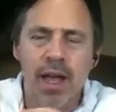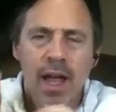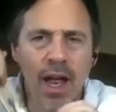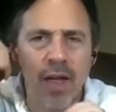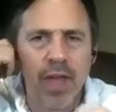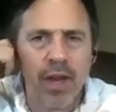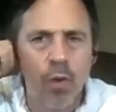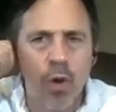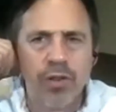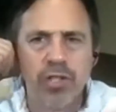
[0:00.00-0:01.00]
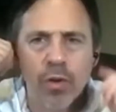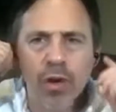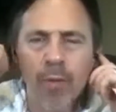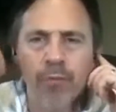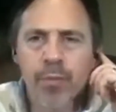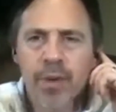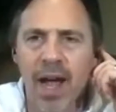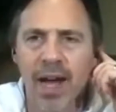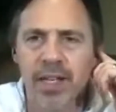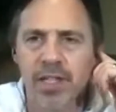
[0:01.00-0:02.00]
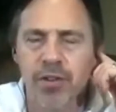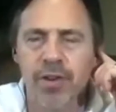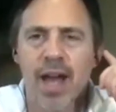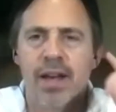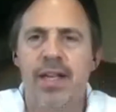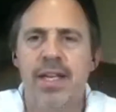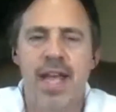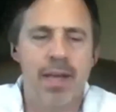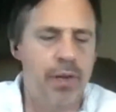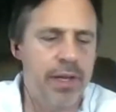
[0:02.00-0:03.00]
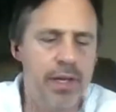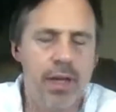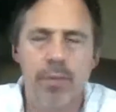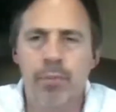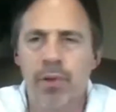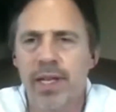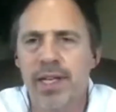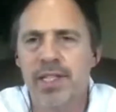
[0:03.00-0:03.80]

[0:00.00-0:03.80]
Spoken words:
then also come from kindness. They're not enabling and pleasing